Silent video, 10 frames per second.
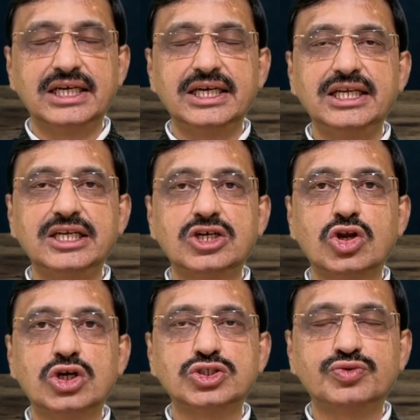In
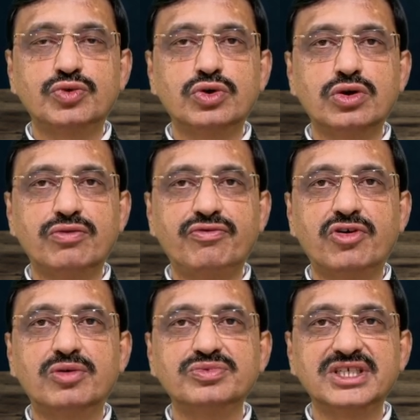Clause 4 of
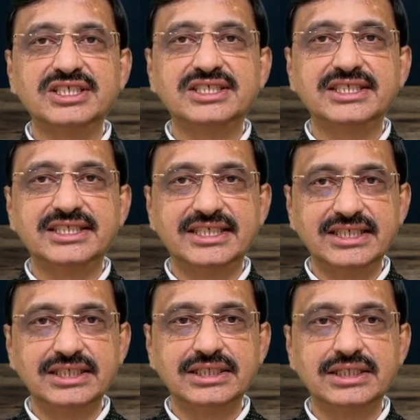Form
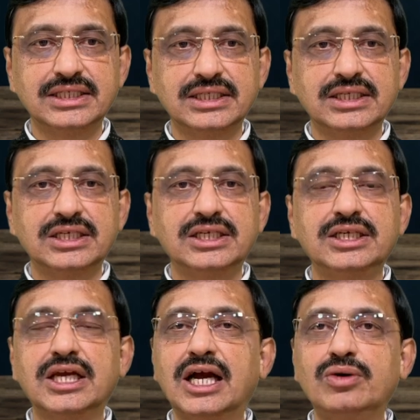3CD,
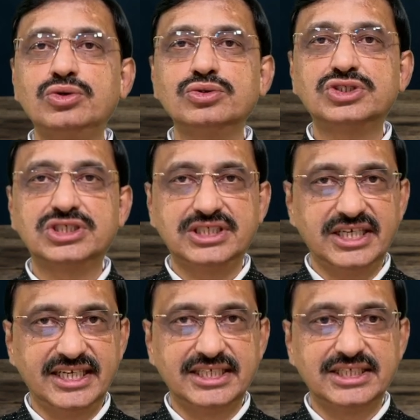you have to
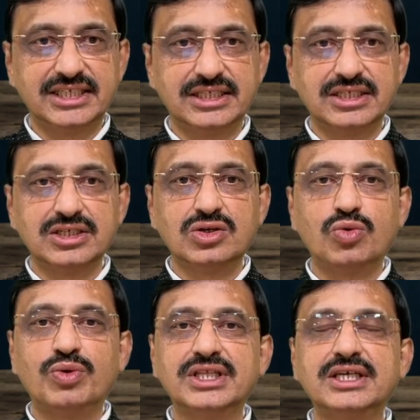state
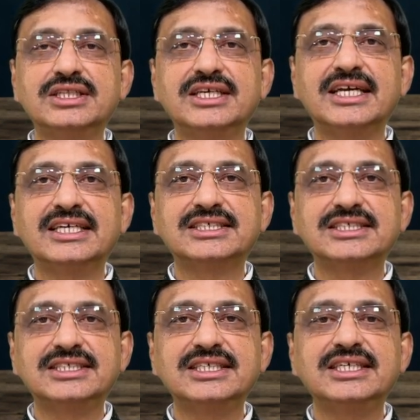whether the
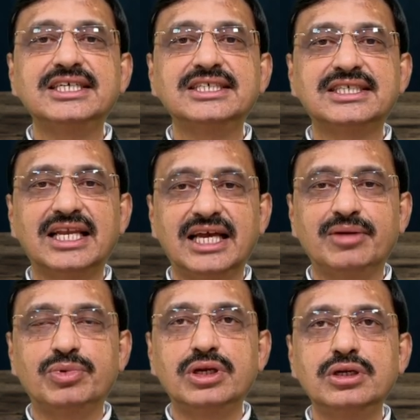SSE is
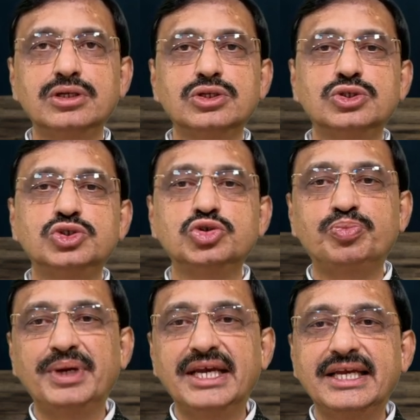liable to
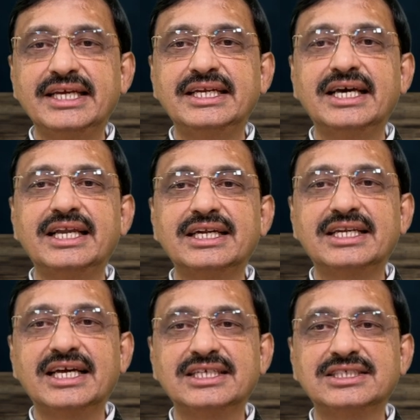pay indirect
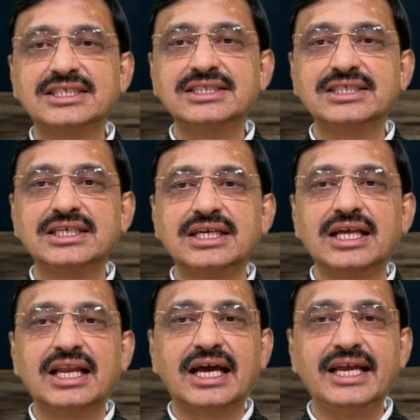taxes
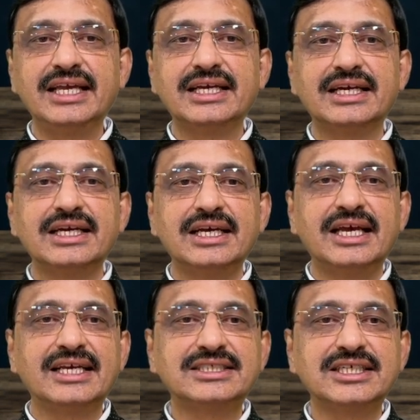like
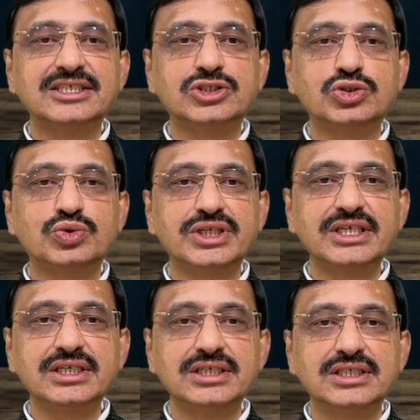excise
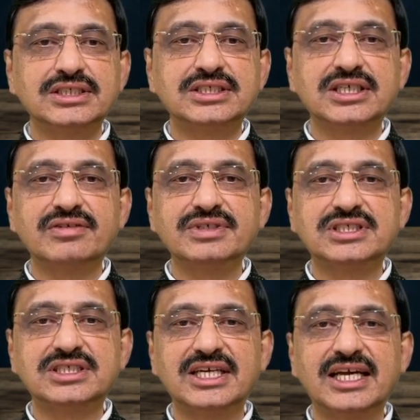duty,
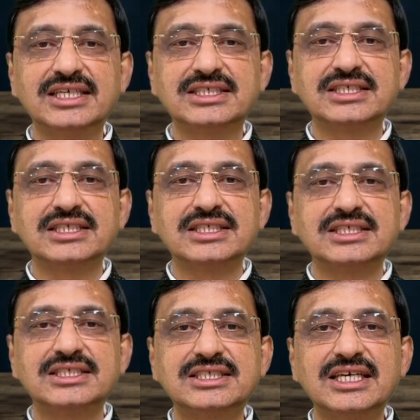service tax,
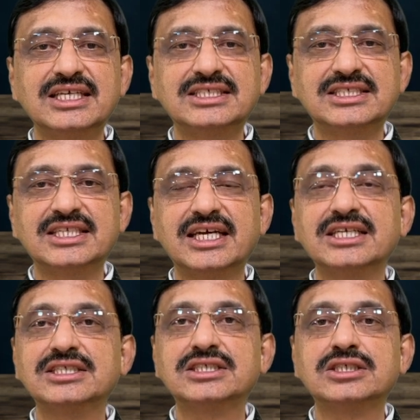sales
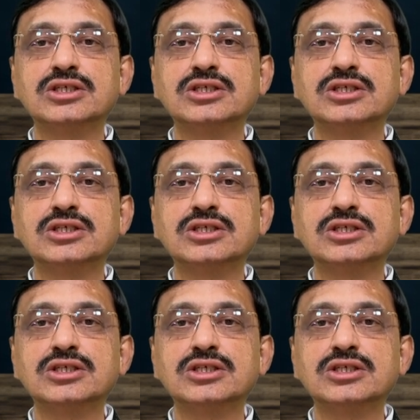tax,